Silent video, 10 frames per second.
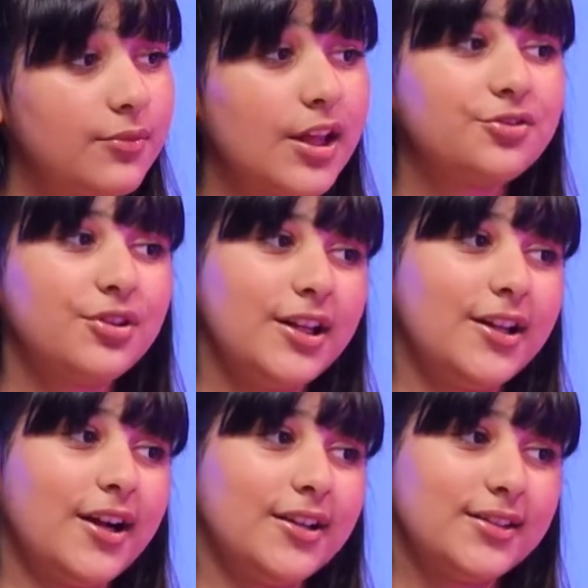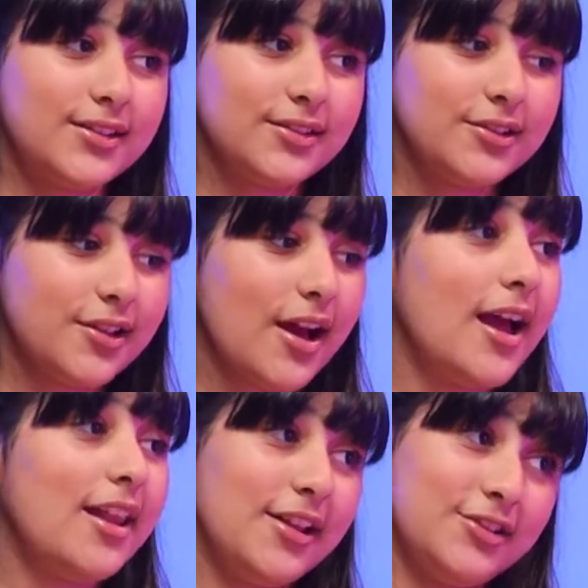That's really nice.
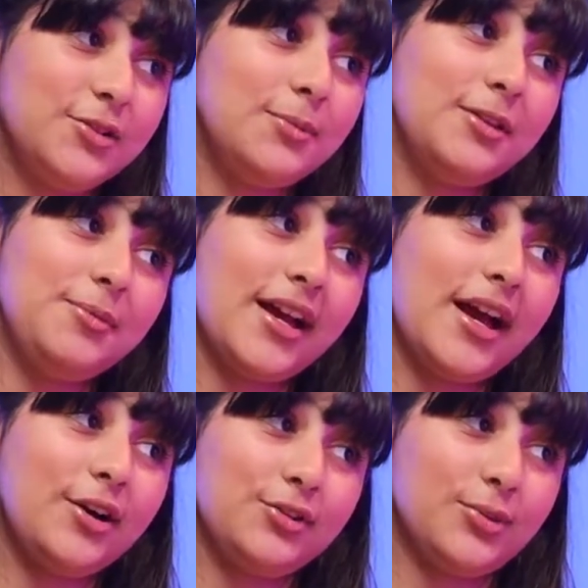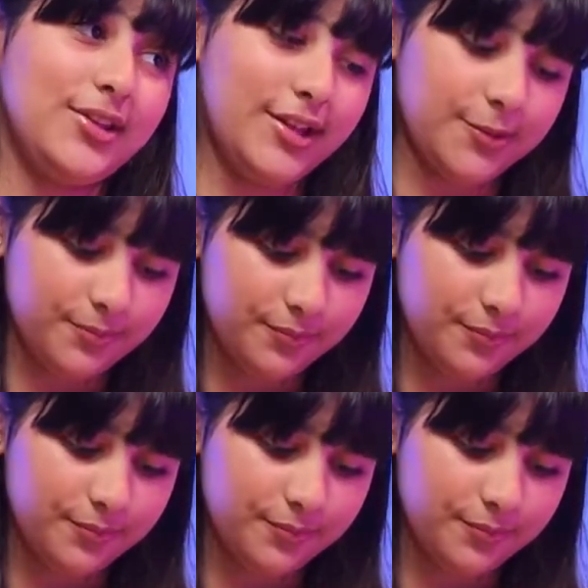I'll let you build me a house one day.